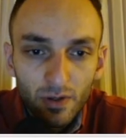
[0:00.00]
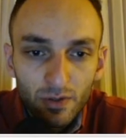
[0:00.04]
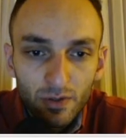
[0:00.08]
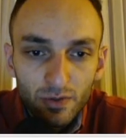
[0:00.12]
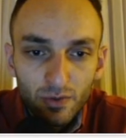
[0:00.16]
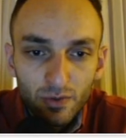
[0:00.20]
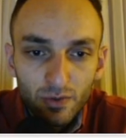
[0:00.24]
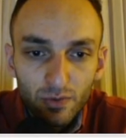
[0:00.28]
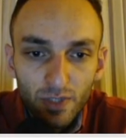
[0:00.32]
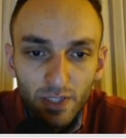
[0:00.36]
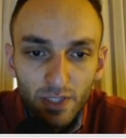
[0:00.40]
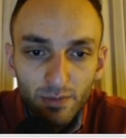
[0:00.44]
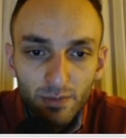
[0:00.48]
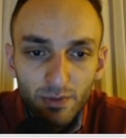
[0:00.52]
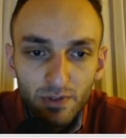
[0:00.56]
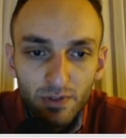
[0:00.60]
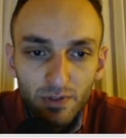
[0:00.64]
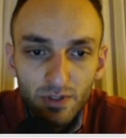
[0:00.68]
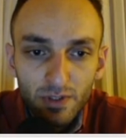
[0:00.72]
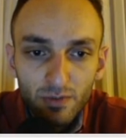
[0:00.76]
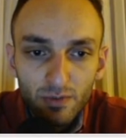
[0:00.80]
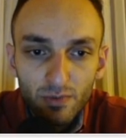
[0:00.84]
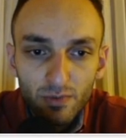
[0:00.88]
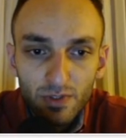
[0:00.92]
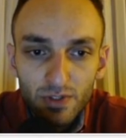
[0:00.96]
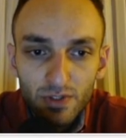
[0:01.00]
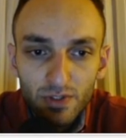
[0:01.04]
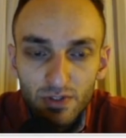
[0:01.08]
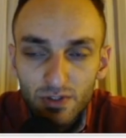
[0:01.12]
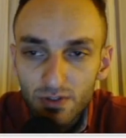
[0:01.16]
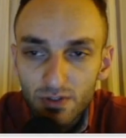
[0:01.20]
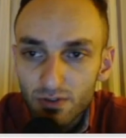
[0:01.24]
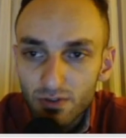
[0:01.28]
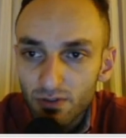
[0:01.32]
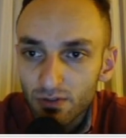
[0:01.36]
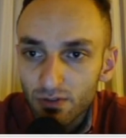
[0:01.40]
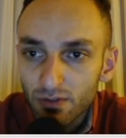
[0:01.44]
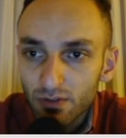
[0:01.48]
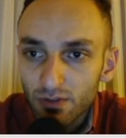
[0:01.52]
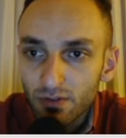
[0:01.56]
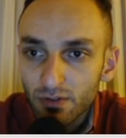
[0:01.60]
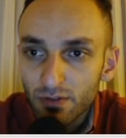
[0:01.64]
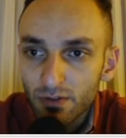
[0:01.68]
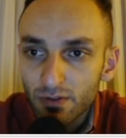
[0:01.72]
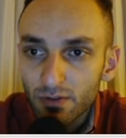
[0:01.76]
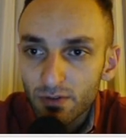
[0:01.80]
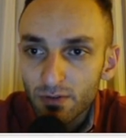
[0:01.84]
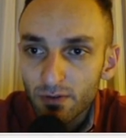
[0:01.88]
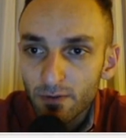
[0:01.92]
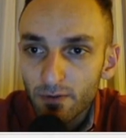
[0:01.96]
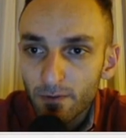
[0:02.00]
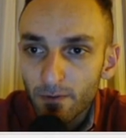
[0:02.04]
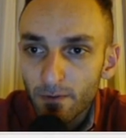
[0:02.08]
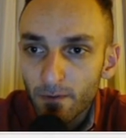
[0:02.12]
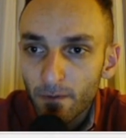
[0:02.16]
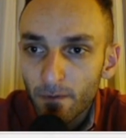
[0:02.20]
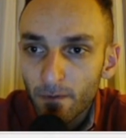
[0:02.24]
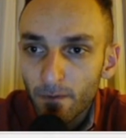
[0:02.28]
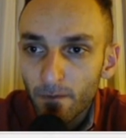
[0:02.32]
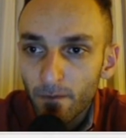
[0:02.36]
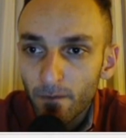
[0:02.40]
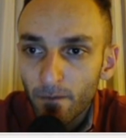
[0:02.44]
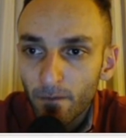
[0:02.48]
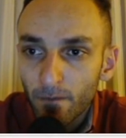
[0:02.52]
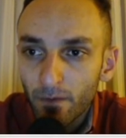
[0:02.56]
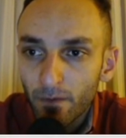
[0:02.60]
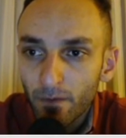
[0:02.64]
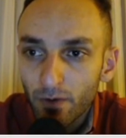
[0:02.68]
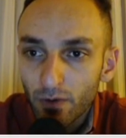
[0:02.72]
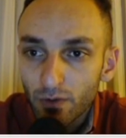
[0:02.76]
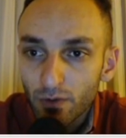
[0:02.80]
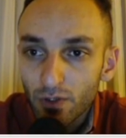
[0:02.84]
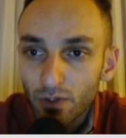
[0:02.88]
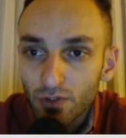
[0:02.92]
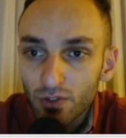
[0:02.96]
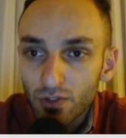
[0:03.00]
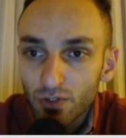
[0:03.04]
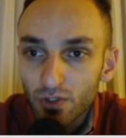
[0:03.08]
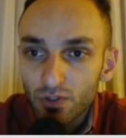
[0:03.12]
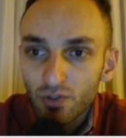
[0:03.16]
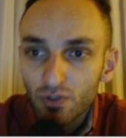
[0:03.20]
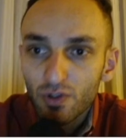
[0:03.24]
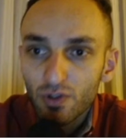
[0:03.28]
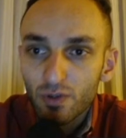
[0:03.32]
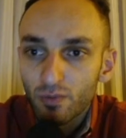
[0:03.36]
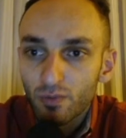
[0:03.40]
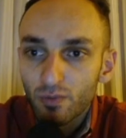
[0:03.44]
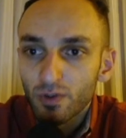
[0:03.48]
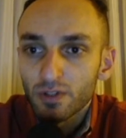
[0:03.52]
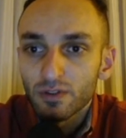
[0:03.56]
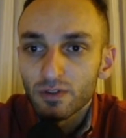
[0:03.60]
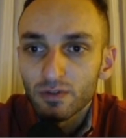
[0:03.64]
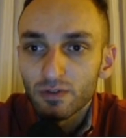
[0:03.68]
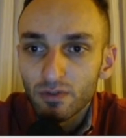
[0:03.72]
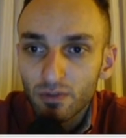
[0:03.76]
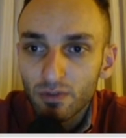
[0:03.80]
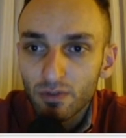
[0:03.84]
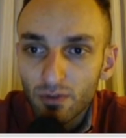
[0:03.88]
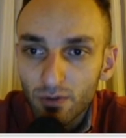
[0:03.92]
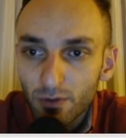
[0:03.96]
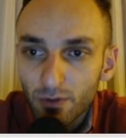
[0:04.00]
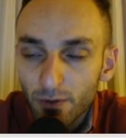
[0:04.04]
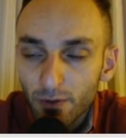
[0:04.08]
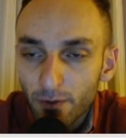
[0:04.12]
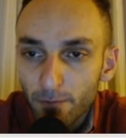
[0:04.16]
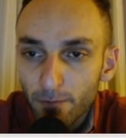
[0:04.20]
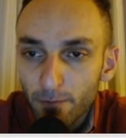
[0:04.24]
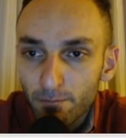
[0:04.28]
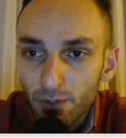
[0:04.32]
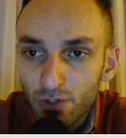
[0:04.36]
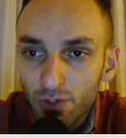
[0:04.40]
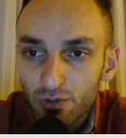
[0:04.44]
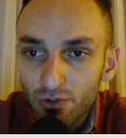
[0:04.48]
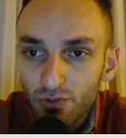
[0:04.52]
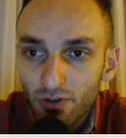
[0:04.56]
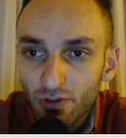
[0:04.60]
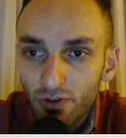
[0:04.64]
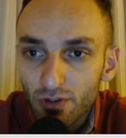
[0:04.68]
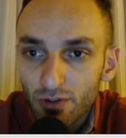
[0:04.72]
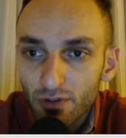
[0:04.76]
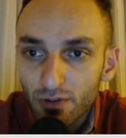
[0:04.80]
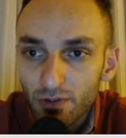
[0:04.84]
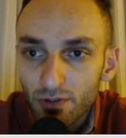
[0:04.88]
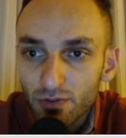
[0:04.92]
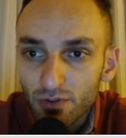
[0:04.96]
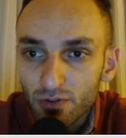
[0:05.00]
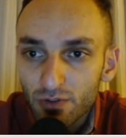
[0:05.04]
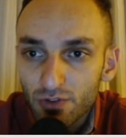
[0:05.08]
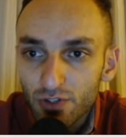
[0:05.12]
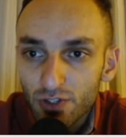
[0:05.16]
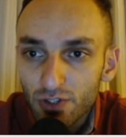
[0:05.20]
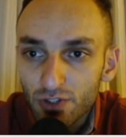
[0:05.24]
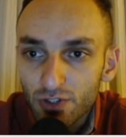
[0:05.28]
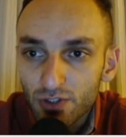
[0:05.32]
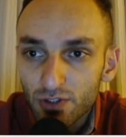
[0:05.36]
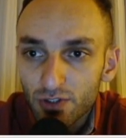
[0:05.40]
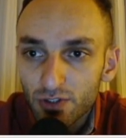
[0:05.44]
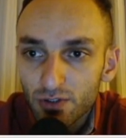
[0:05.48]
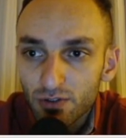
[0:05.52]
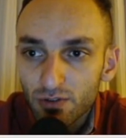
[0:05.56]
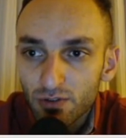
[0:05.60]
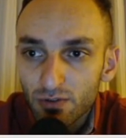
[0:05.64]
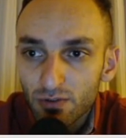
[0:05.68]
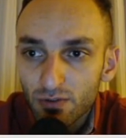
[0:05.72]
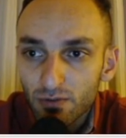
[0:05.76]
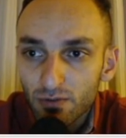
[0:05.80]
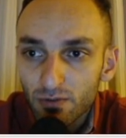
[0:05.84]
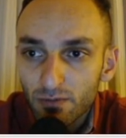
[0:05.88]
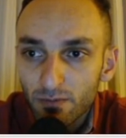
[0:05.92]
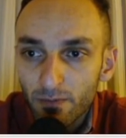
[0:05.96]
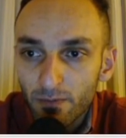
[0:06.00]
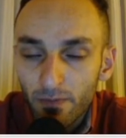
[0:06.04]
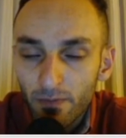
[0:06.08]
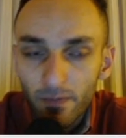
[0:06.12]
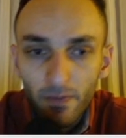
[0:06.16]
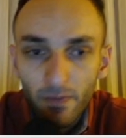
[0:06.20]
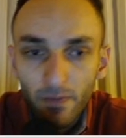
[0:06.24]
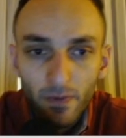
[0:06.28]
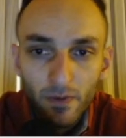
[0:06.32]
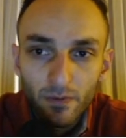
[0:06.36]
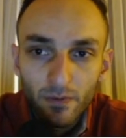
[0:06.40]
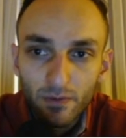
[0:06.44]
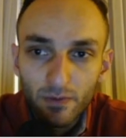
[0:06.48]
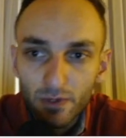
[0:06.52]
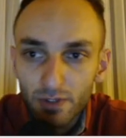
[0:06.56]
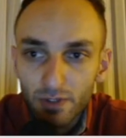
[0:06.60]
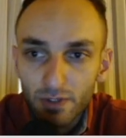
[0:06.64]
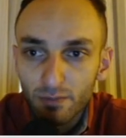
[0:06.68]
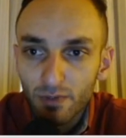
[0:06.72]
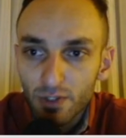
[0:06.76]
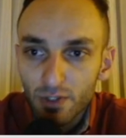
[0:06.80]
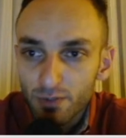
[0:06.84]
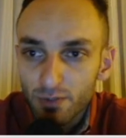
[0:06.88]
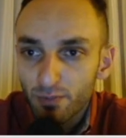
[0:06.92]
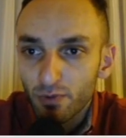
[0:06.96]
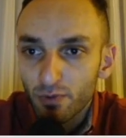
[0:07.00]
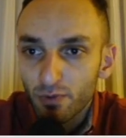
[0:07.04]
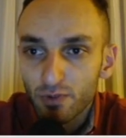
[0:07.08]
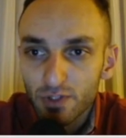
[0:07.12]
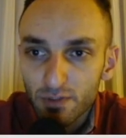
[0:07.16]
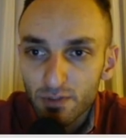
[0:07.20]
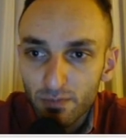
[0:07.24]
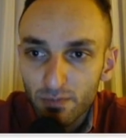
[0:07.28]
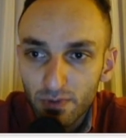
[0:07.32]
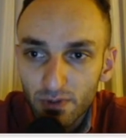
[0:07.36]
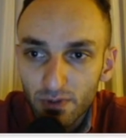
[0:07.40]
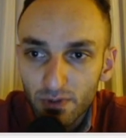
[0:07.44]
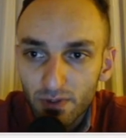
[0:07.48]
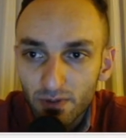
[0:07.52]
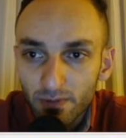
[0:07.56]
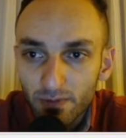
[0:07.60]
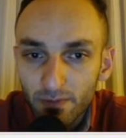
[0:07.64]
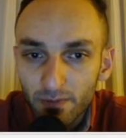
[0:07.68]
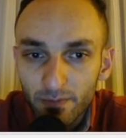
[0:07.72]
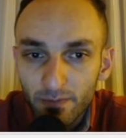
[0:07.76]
So knight b3 was... oh yes, actually what Mishra suggested, very much possible.